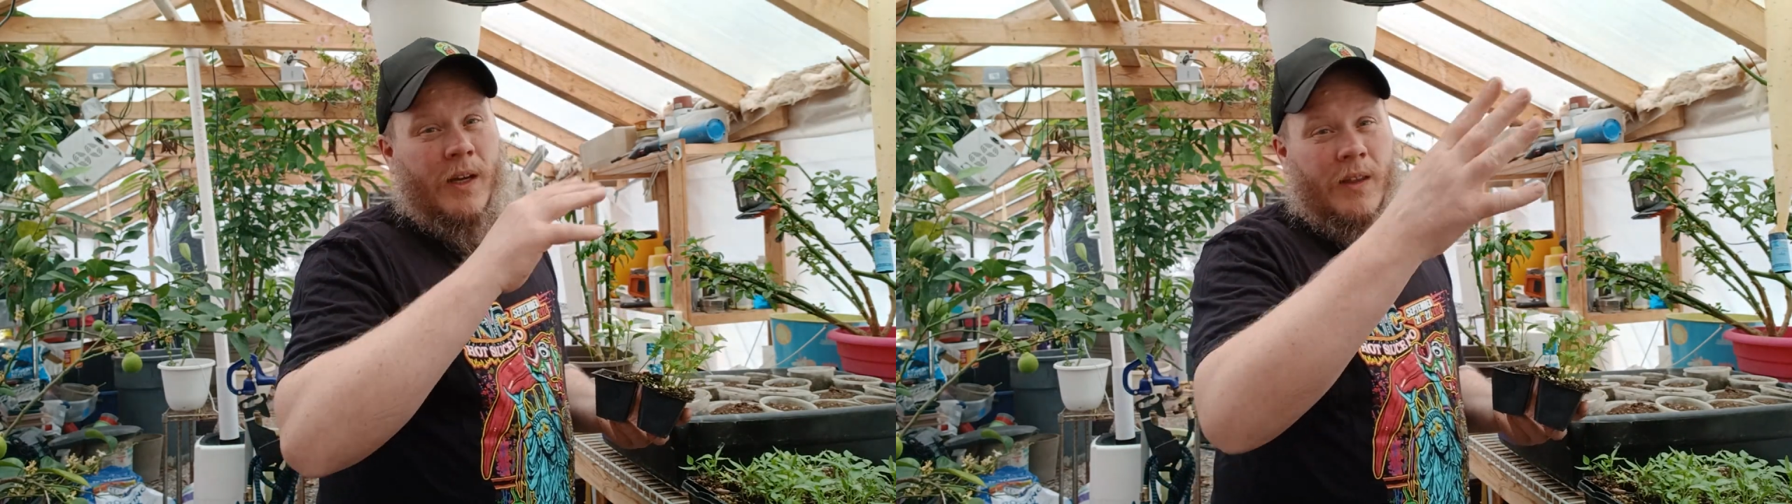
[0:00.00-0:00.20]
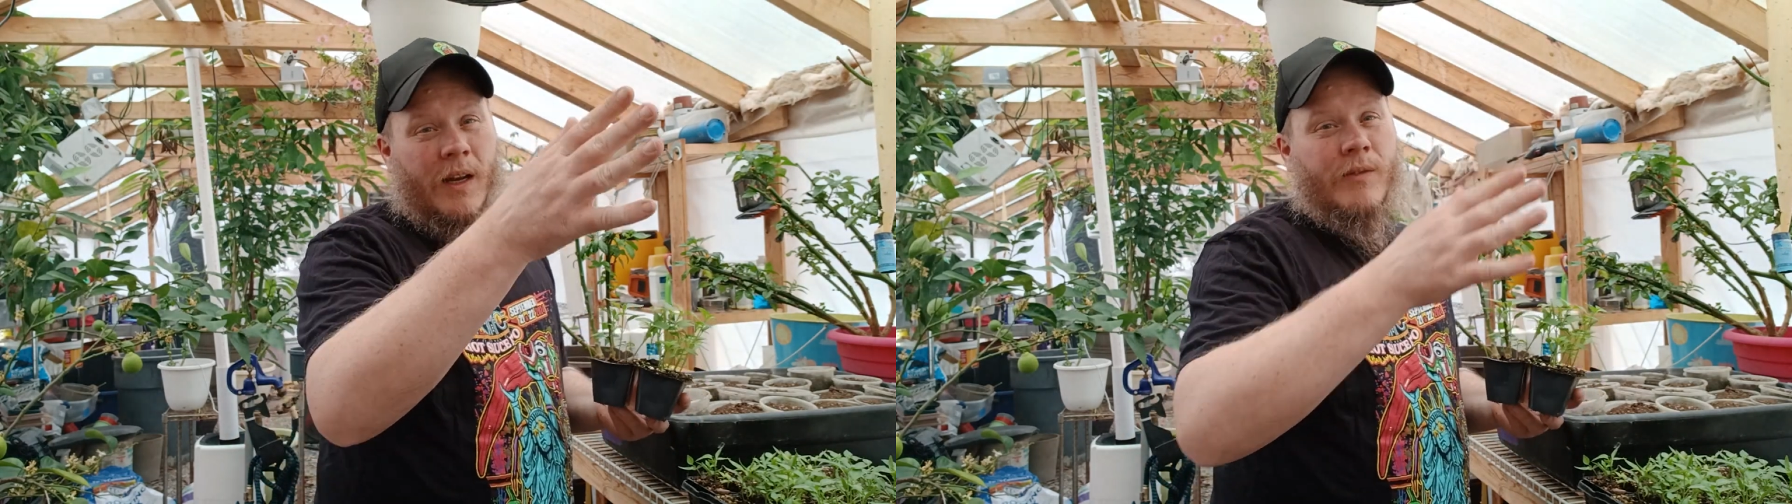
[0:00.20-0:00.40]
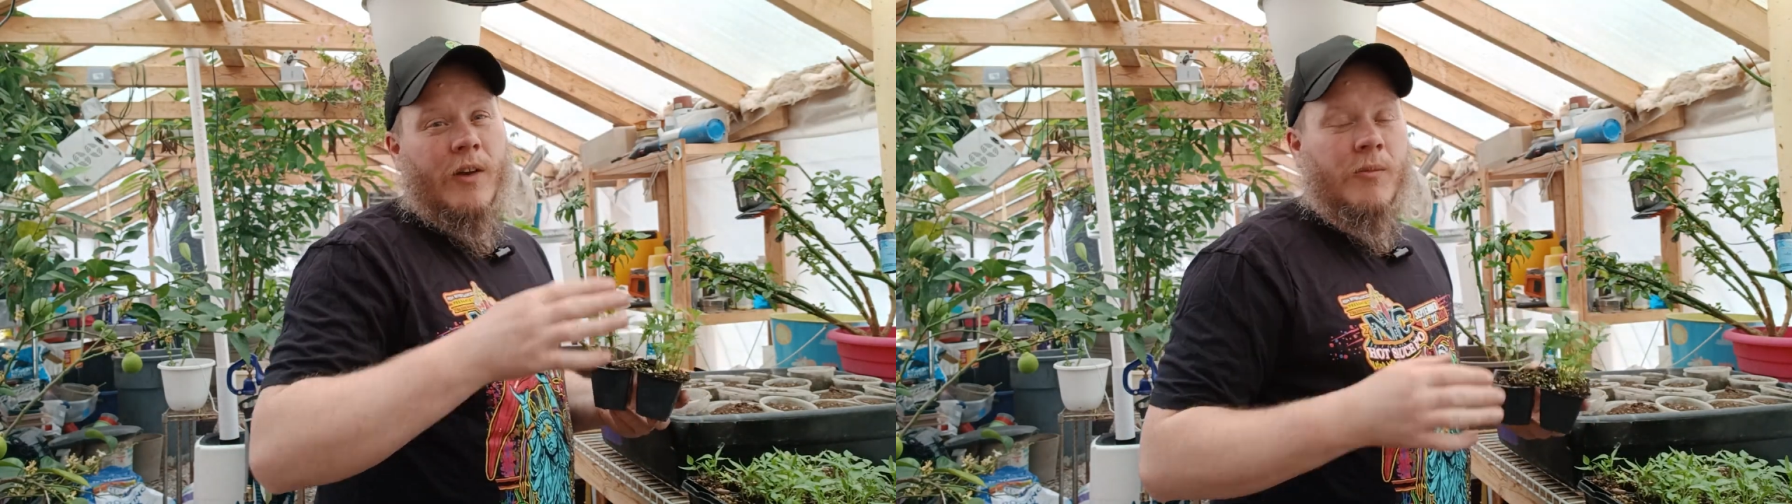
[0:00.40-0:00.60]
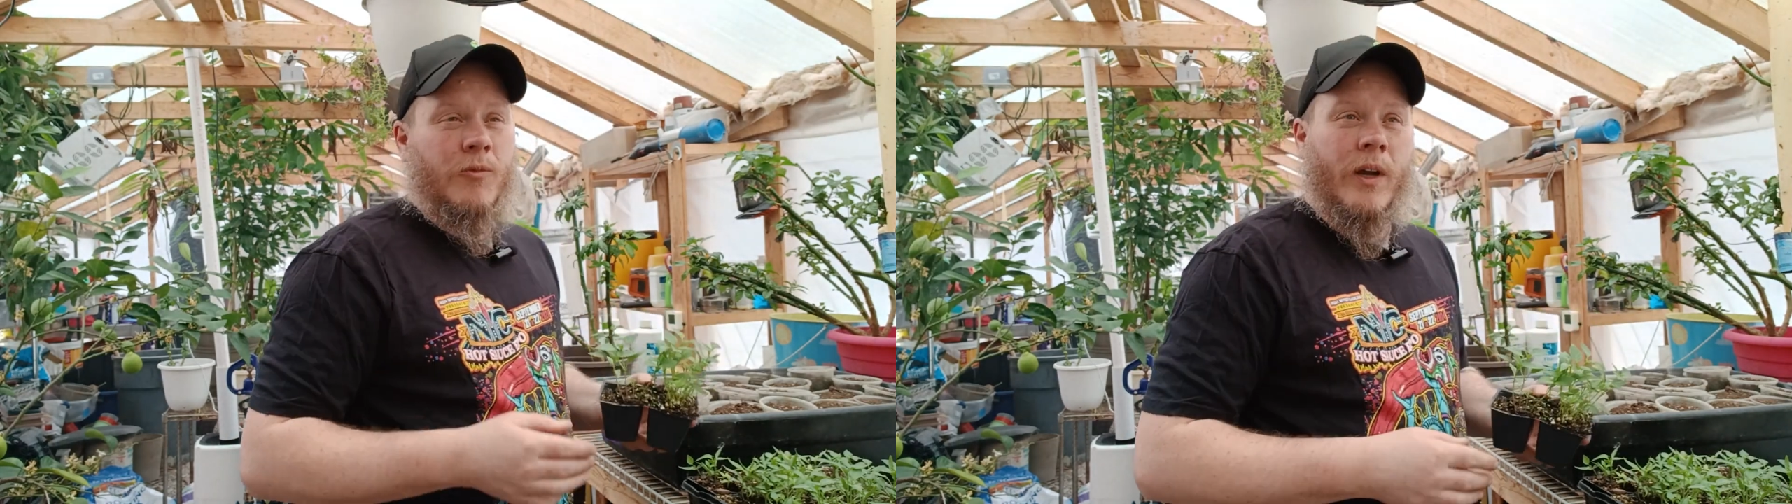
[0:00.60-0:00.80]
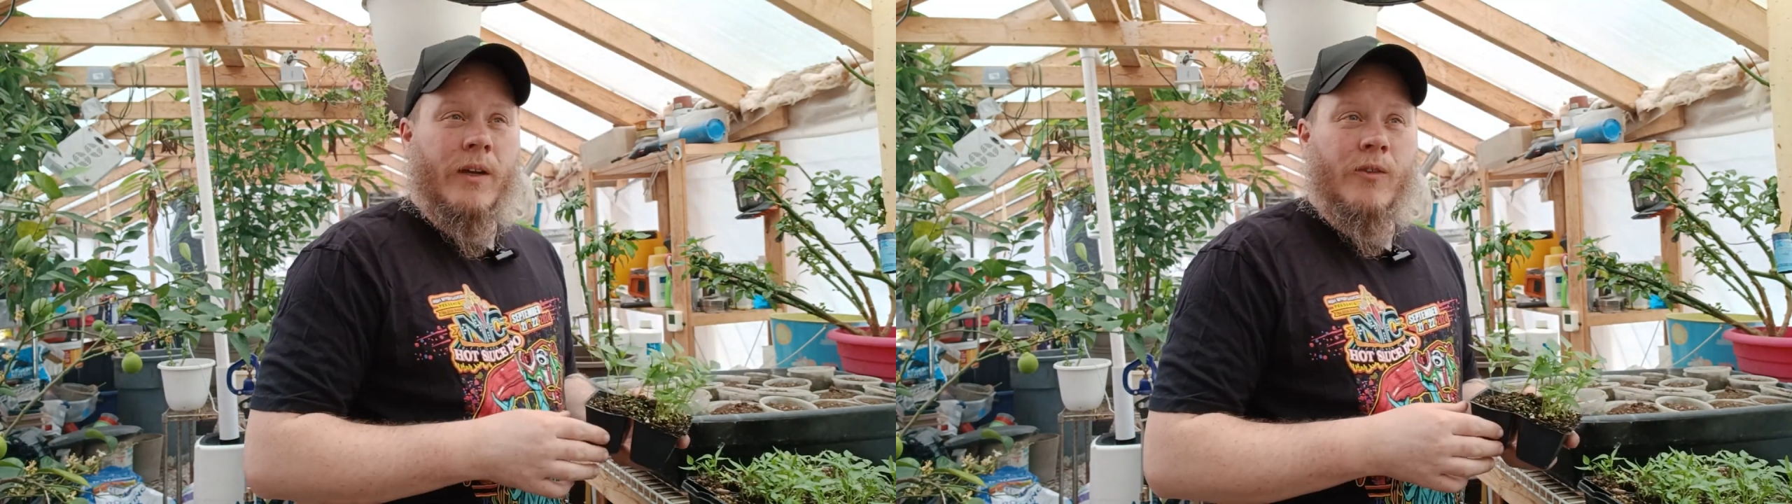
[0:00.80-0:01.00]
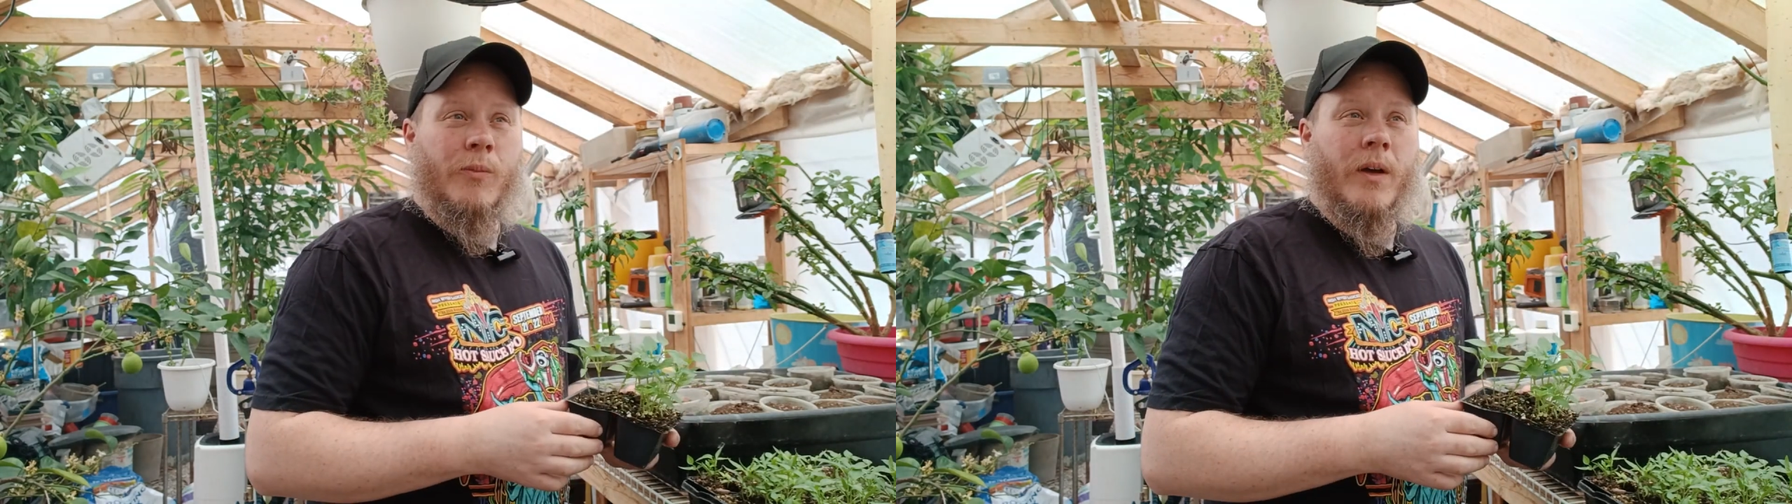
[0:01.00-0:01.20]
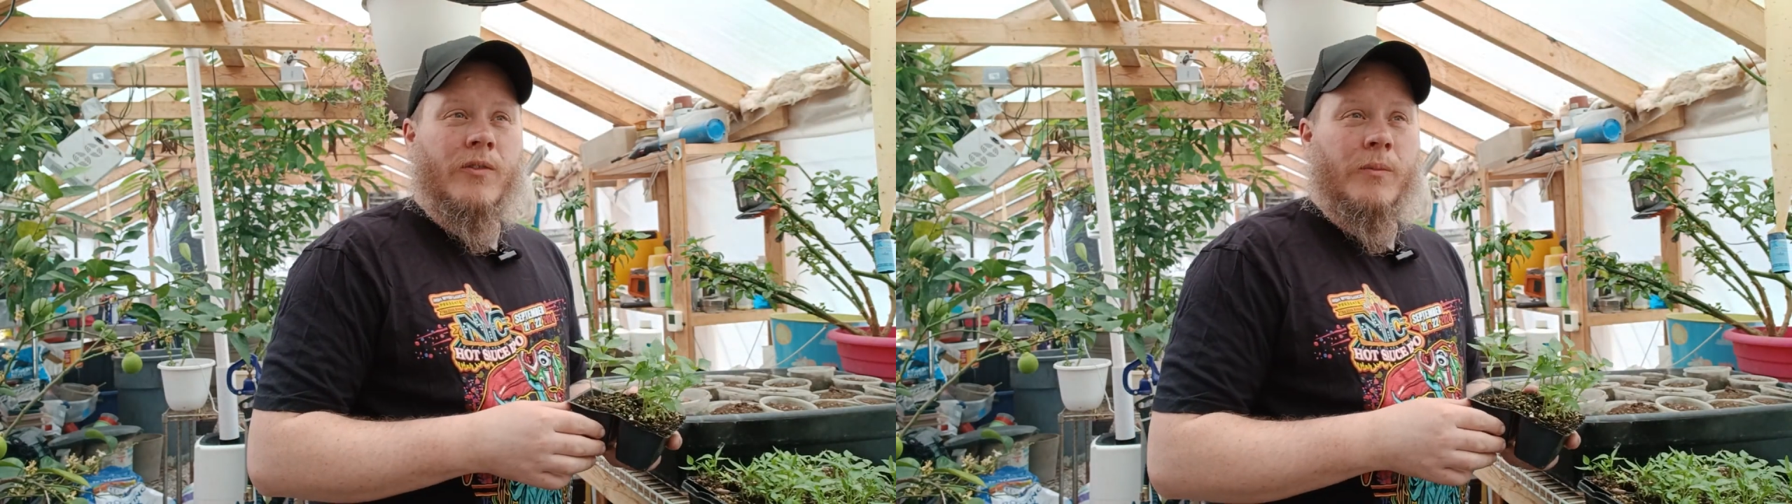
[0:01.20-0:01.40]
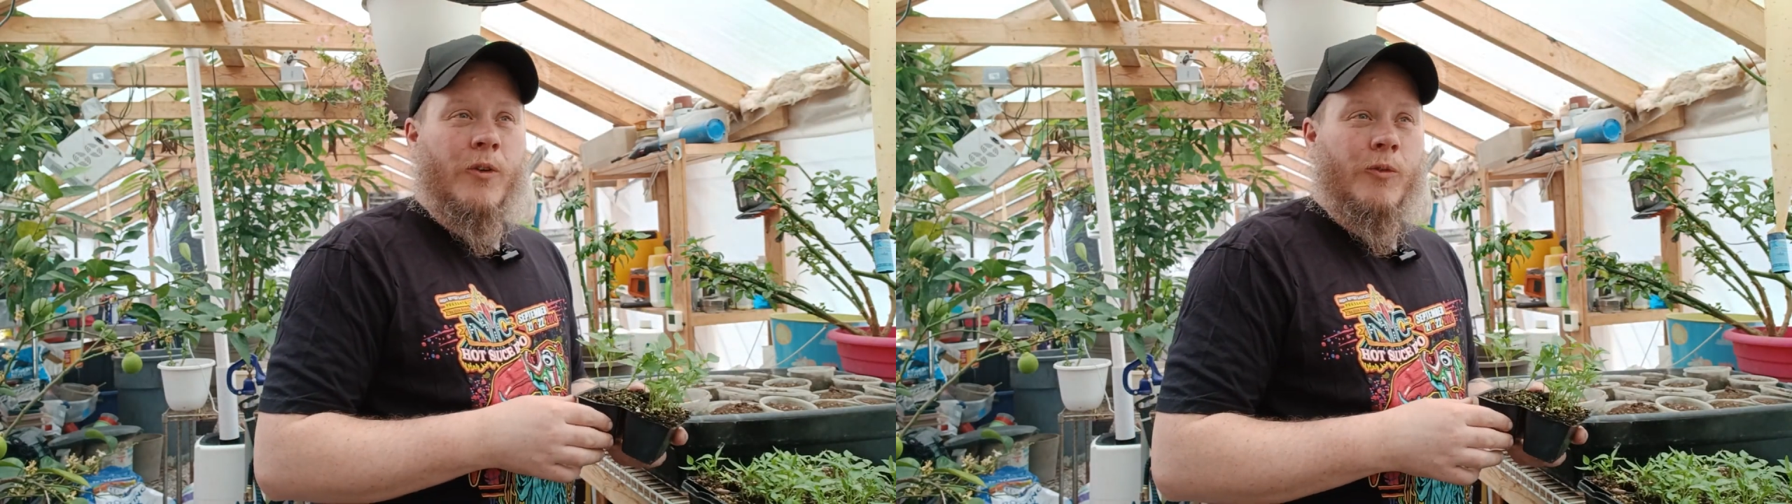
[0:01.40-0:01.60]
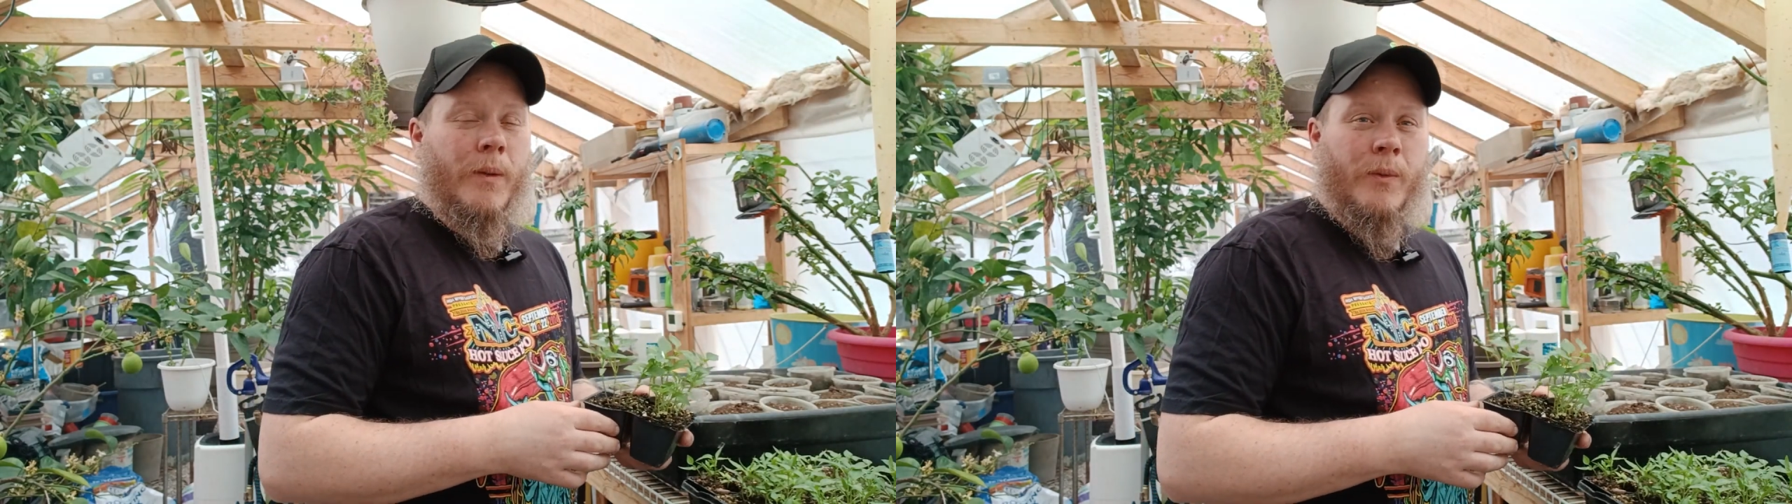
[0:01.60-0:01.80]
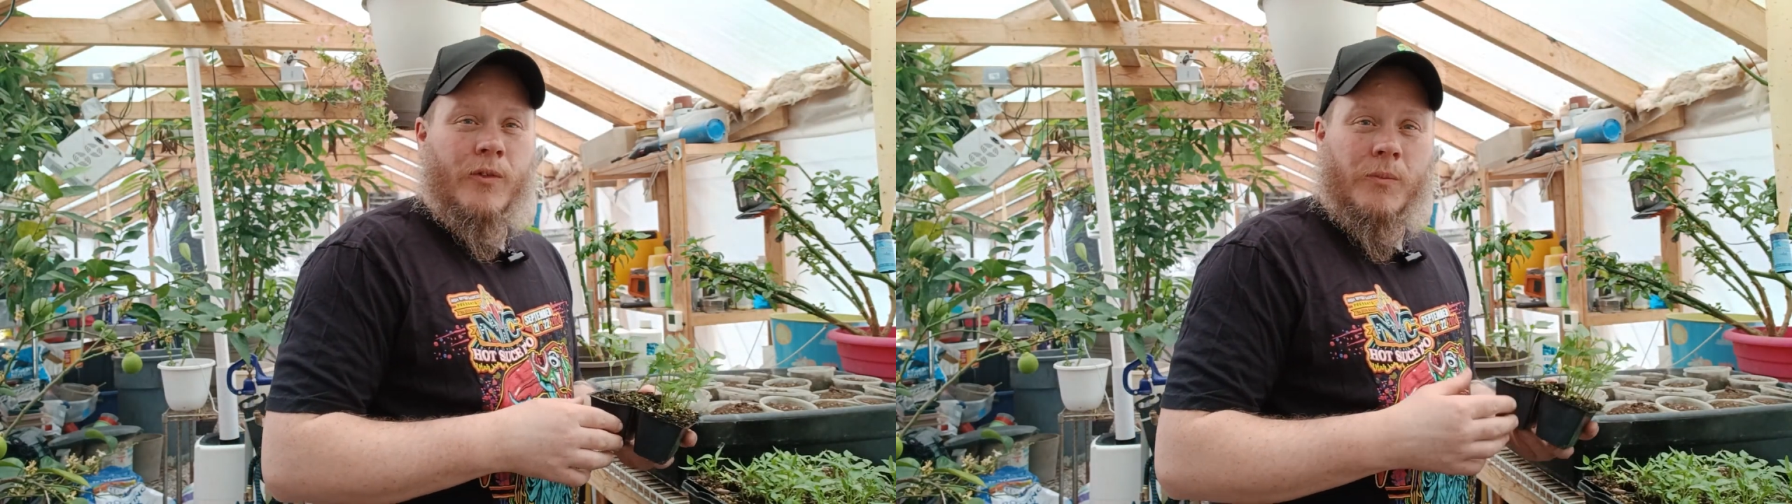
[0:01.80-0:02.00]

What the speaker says: and then I've got some dragon's breath, some ghost peppers,